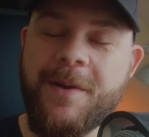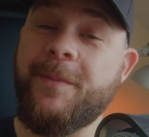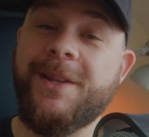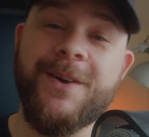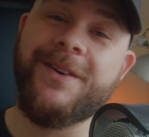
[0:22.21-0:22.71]

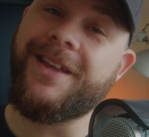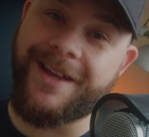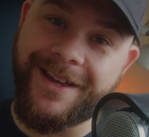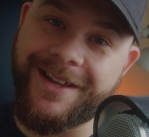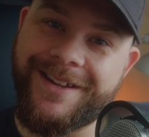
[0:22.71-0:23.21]
Maybe you don't
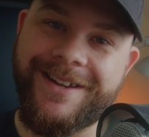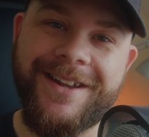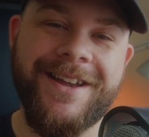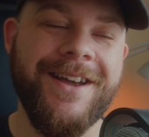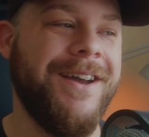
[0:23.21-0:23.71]
care.
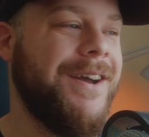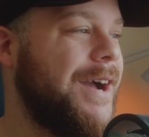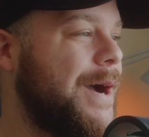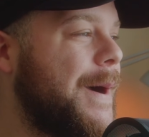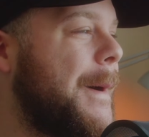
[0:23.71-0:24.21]

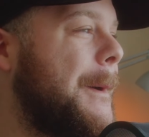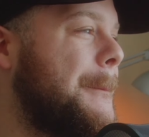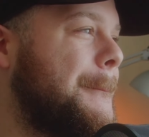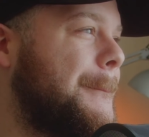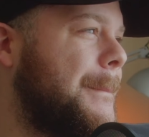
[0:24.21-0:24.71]

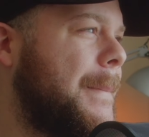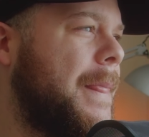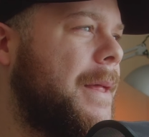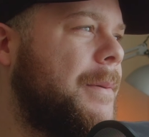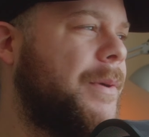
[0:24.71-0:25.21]
Um,
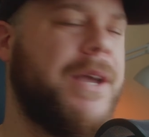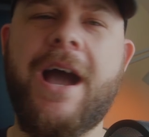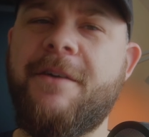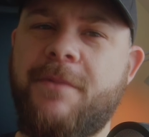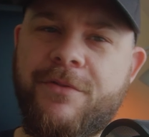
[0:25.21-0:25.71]
but yeah,
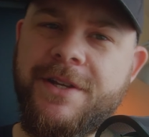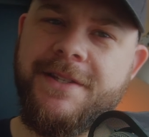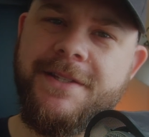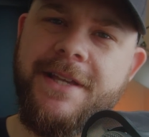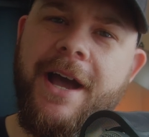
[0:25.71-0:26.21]
I have my
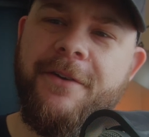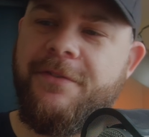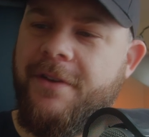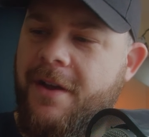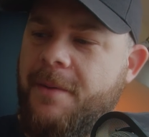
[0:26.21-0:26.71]
reasons. I have
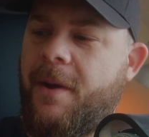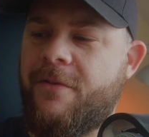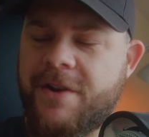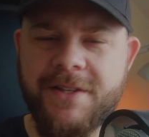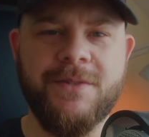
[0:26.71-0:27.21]
my
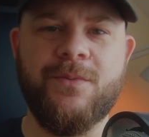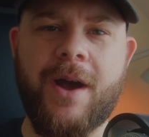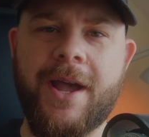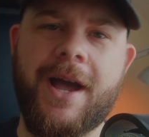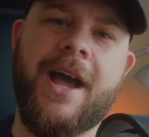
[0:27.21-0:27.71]
reasons
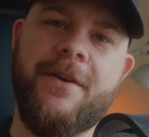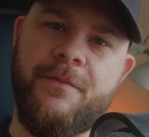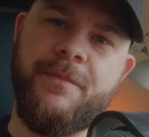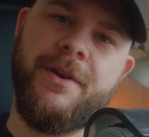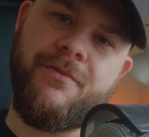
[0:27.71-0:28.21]
why I
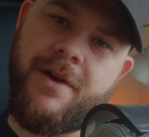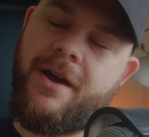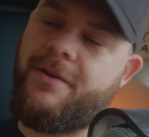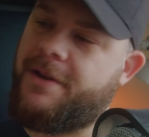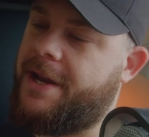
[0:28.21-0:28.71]
haven't been around.